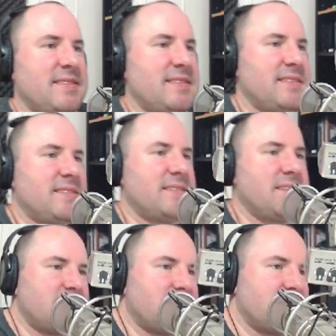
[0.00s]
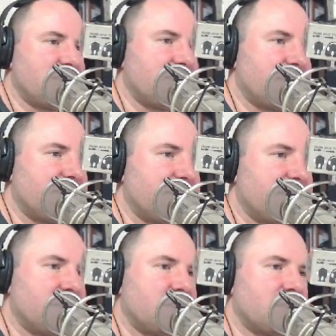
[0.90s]

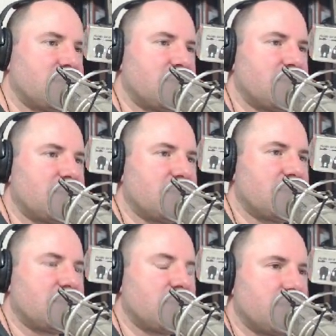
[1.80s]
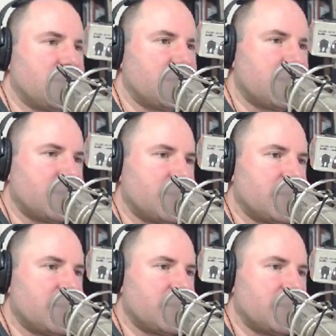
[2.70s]

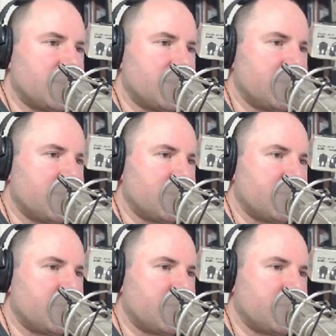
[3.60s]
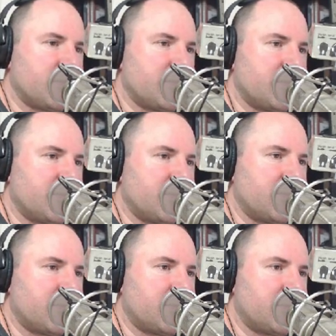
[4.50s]

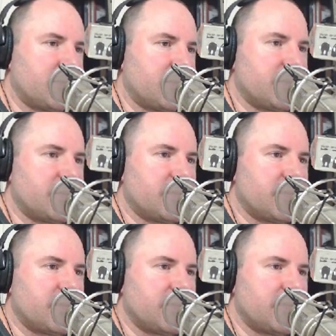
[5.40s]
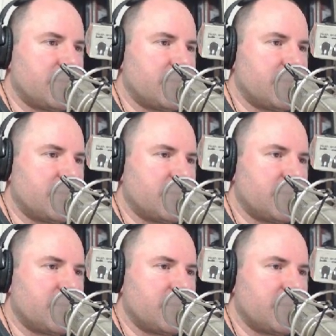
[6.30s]

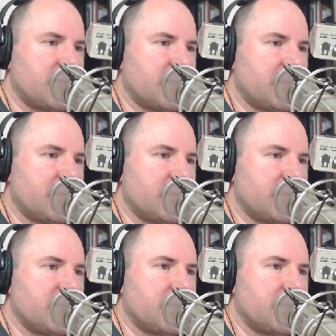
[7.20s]
(silent)